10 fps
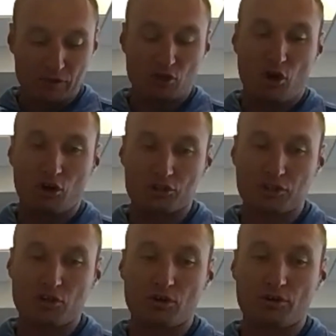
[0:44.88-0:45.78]

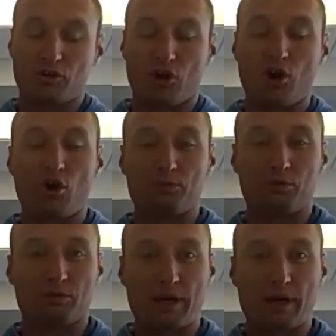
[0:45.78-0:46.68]
Also, if you're at home, you
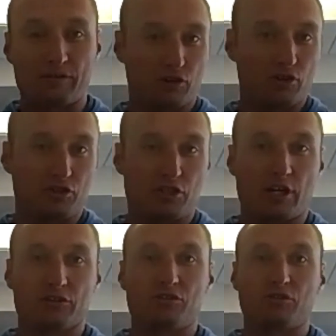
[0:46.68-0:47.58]
want to have a good
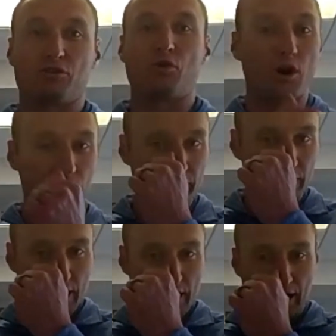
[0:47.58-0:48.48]
chair. So good
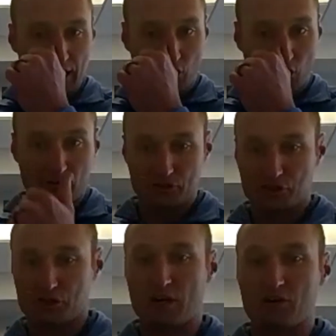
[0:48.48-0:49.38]
quality office
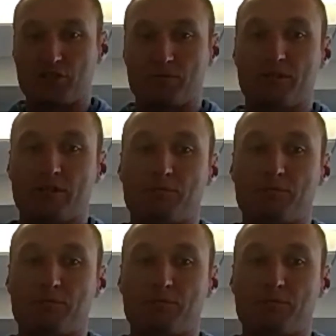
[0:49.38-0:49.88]
chair, something that